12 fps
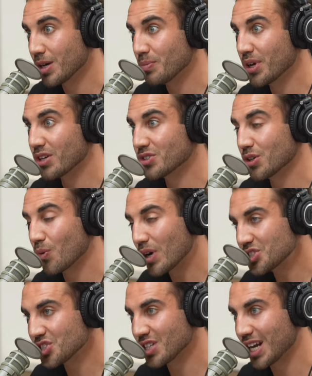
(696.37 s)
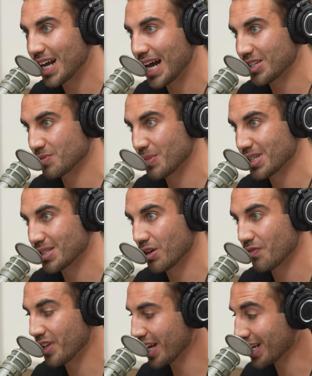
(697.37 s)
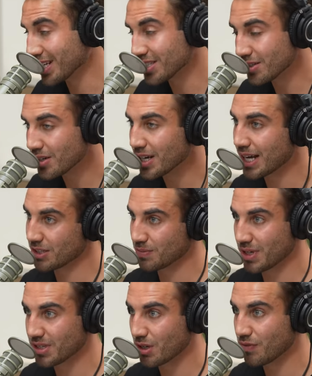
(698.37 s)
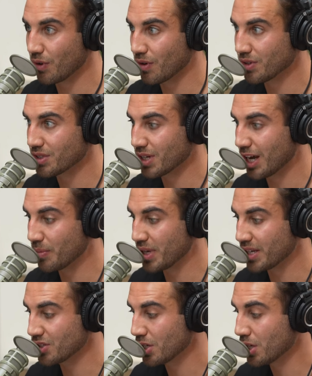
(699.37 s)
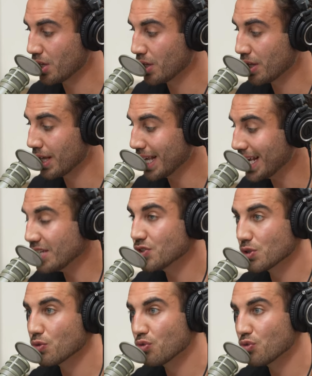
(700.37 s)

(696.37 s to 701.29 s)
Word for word: because the question that I ask myself, that I continue to ask myself all the time, is is the